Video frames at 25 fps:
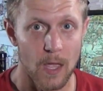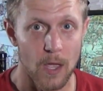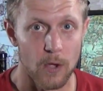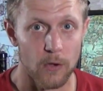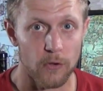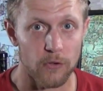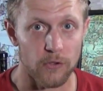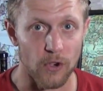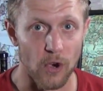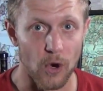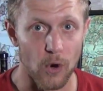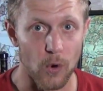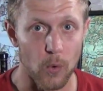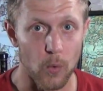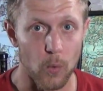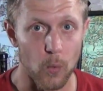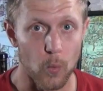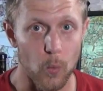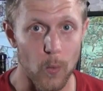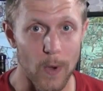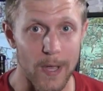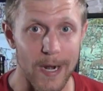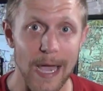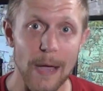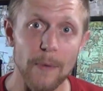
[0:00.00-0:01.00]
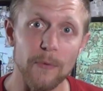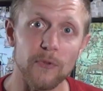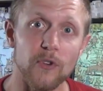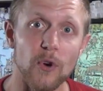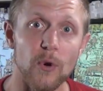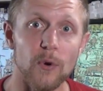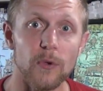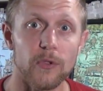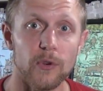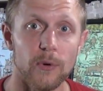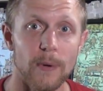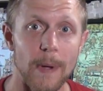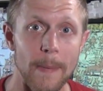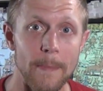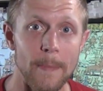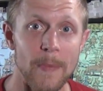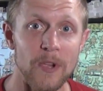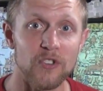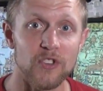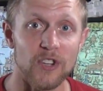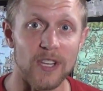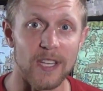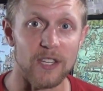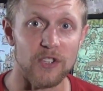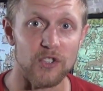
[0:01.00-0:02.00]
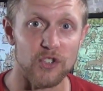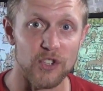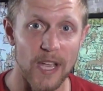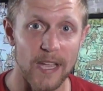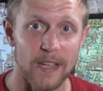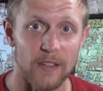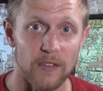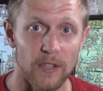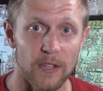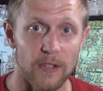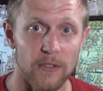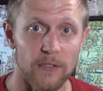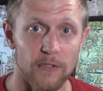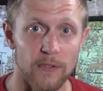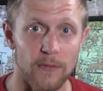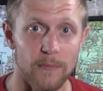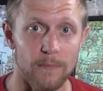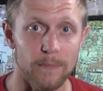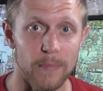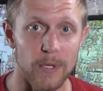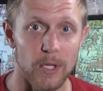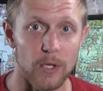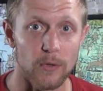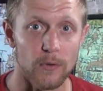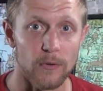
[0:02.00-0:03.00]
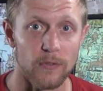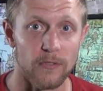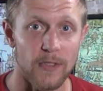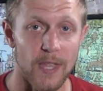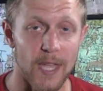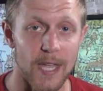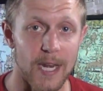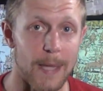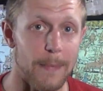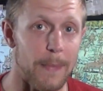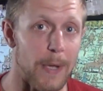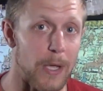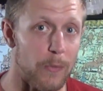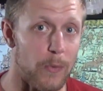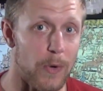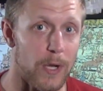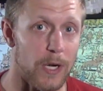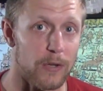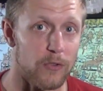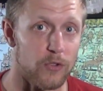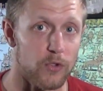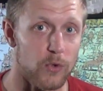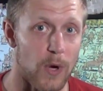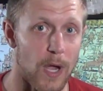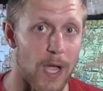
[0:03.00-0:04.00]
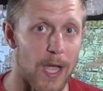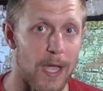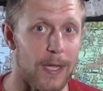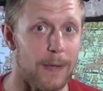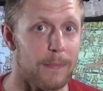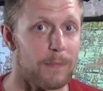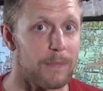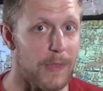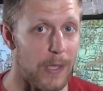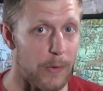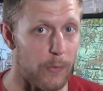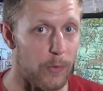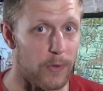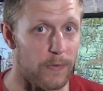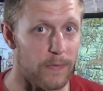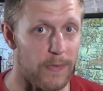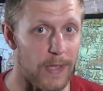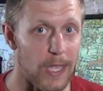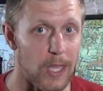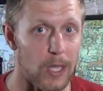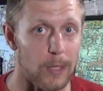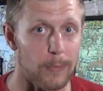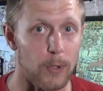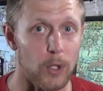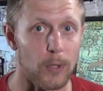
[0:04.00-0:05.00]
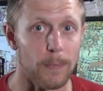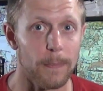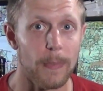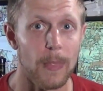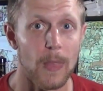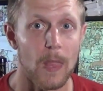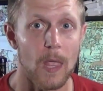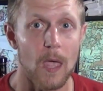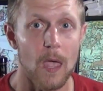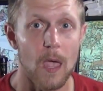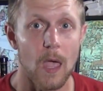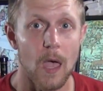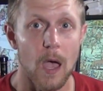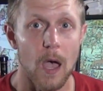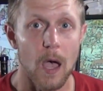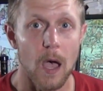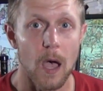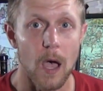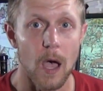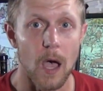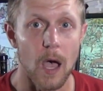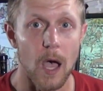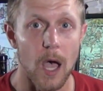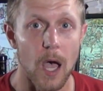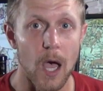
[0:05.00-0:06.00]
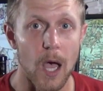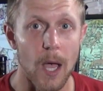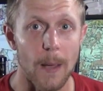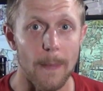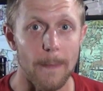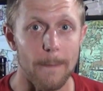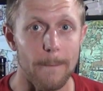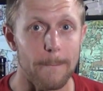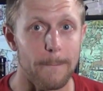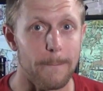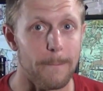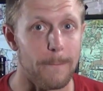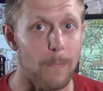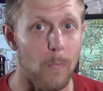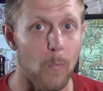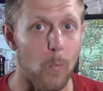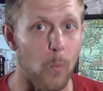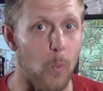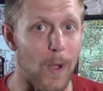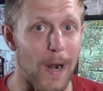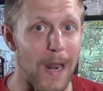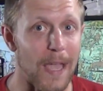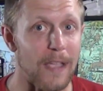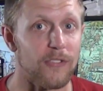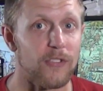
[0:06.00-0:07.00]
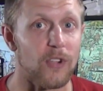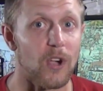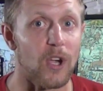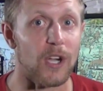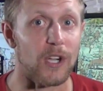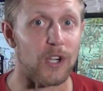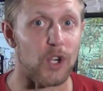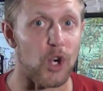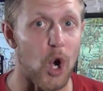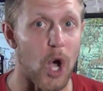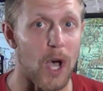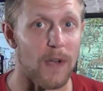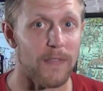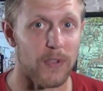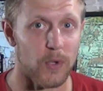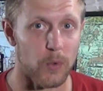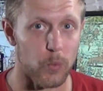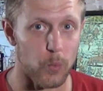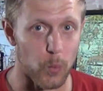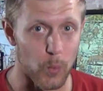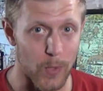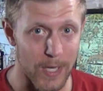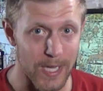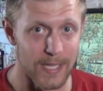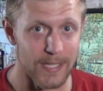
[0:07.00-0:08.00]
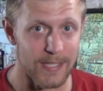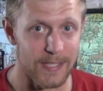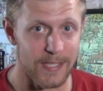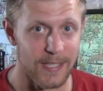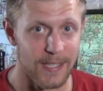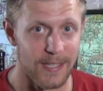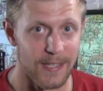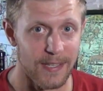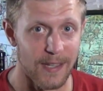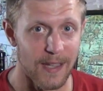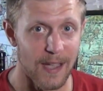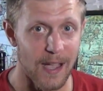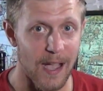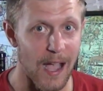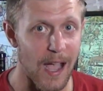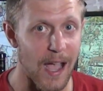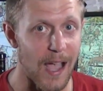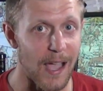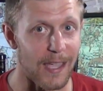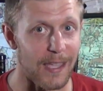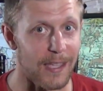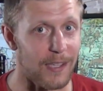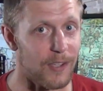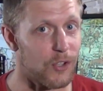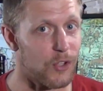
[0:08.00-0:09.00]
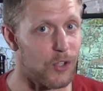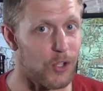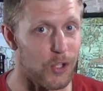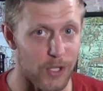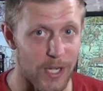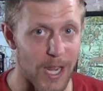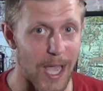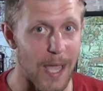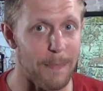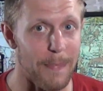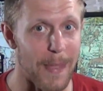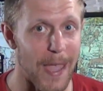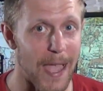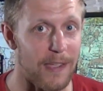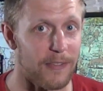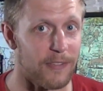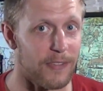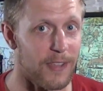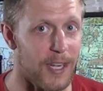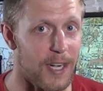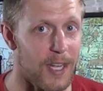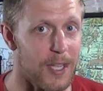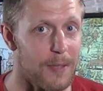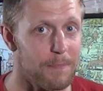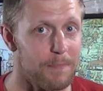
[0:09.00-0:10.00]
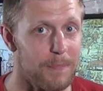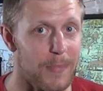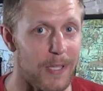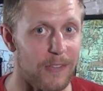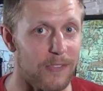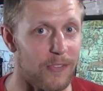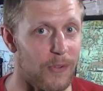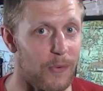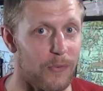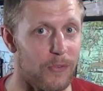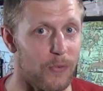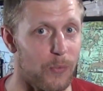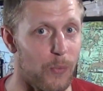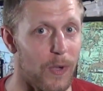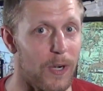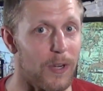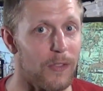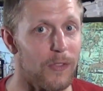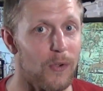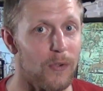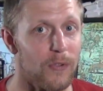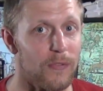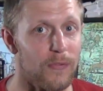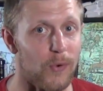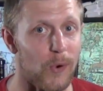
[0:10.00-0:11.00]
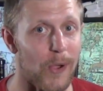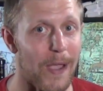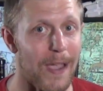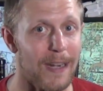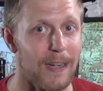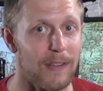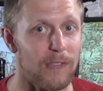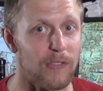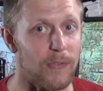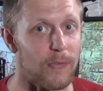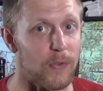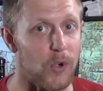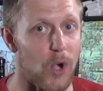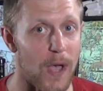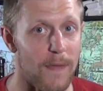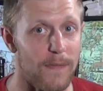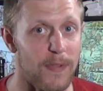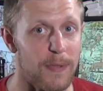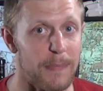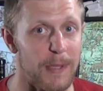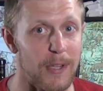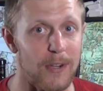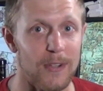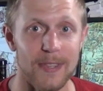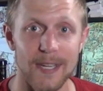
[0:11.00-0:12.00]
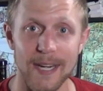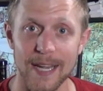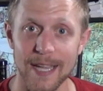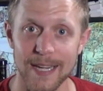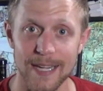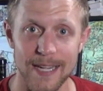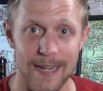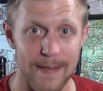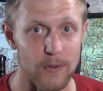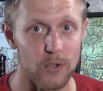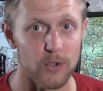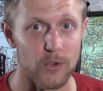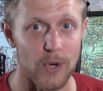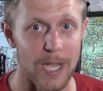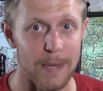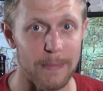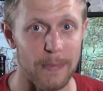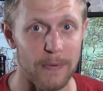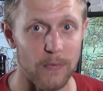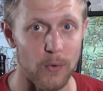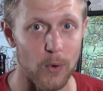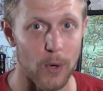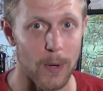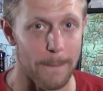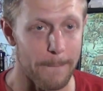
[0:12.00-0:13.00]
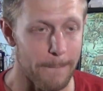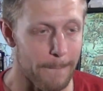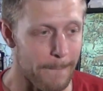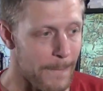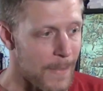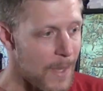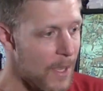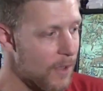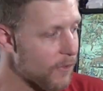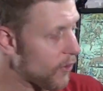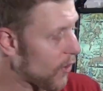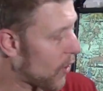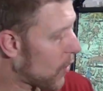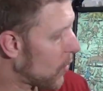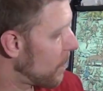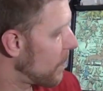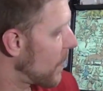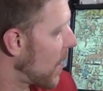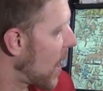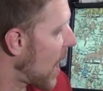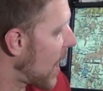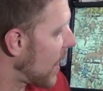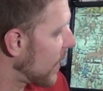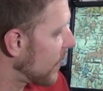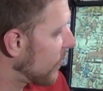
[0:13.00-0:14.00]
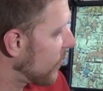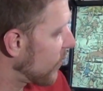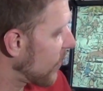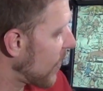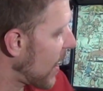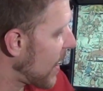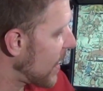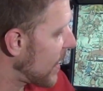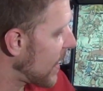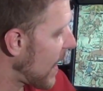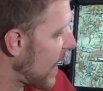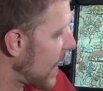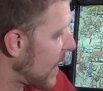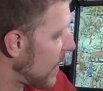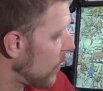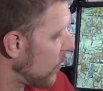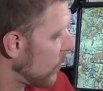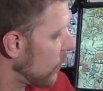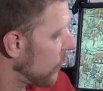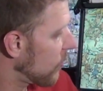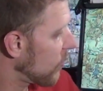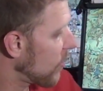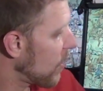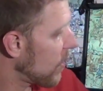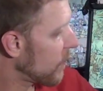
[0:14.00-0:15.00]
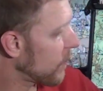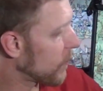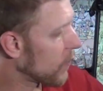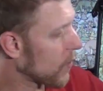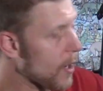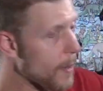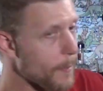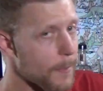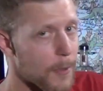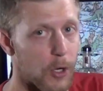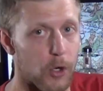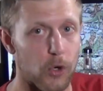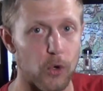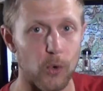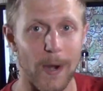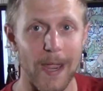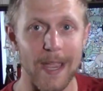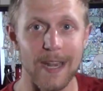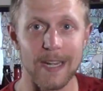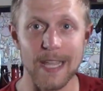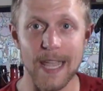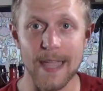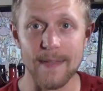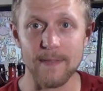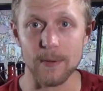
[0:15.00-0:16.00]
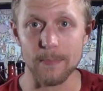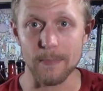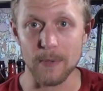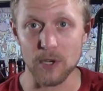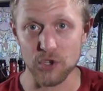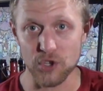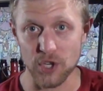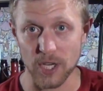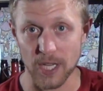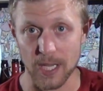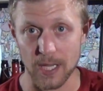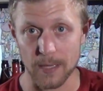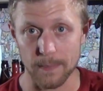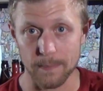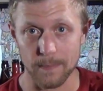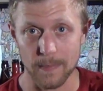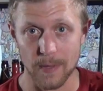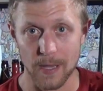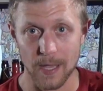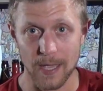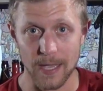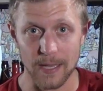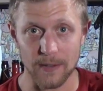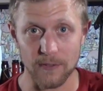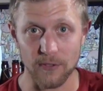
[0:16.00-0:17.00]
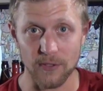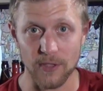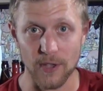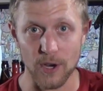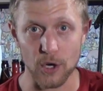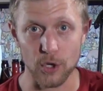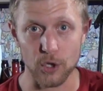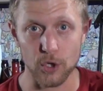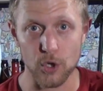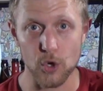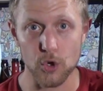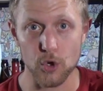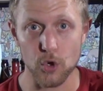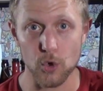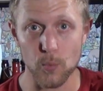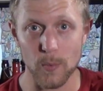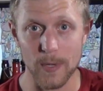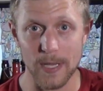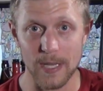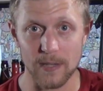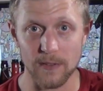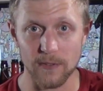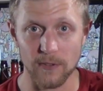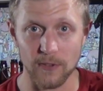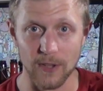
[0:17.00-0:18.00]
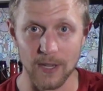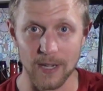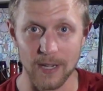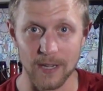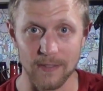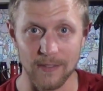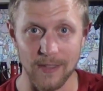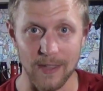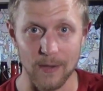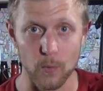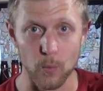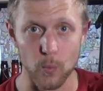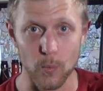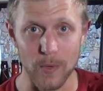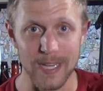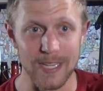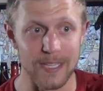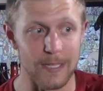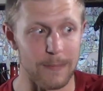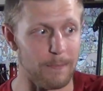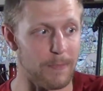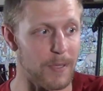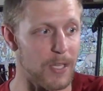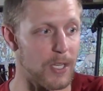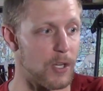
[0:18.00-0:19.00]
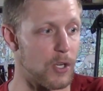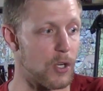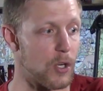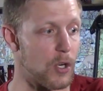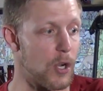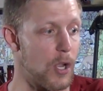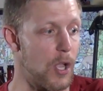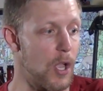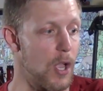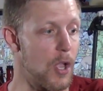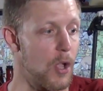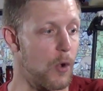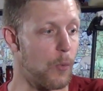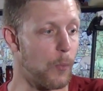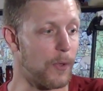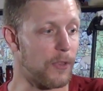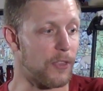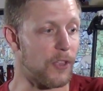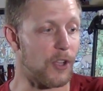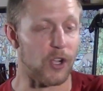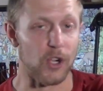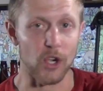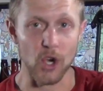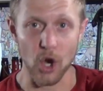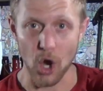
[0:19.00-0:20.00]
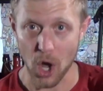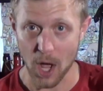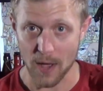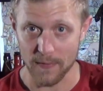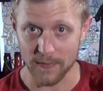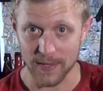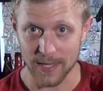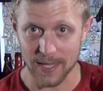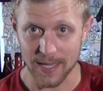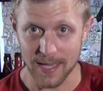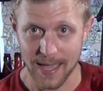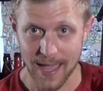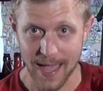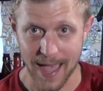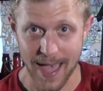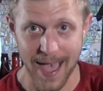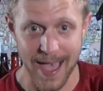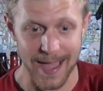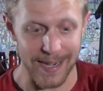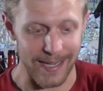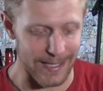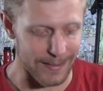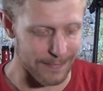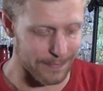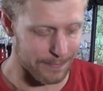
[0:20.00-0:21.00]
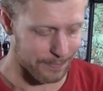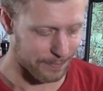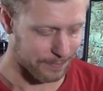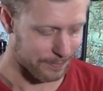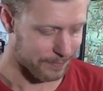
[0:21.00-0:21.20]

So when I was going through my Michigan checklist of beers that I might want to try that were available, when I saw a coffee wheat, I could not pass that up because it was one of those varieties of coffee beer that I had never tried before. So Odd Side Ales from Grand Haven, Michigan. It's their Cuckoo Wheats. It is a wheat beer with coffee added.